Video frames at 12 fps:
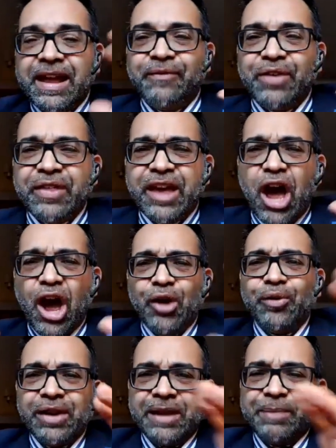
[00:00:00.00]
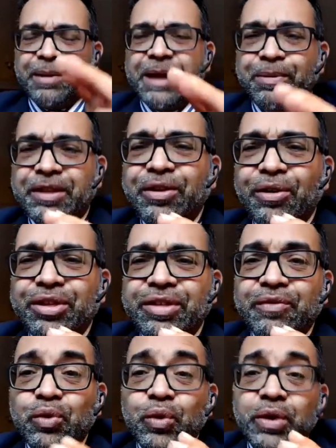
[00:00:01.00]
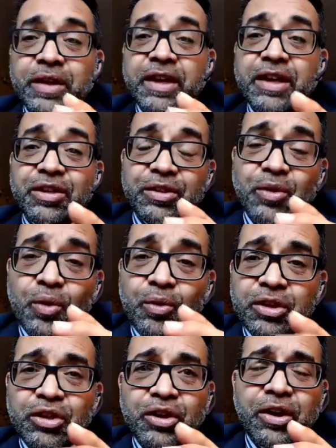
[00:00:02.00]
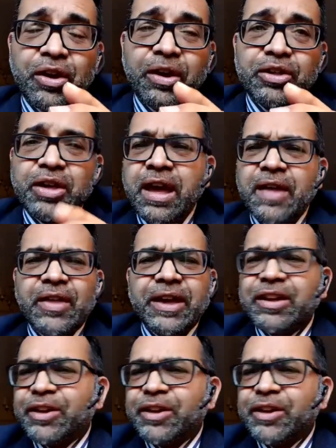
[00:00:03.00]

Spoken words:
if they're the only people in charge of an organization or a church, they can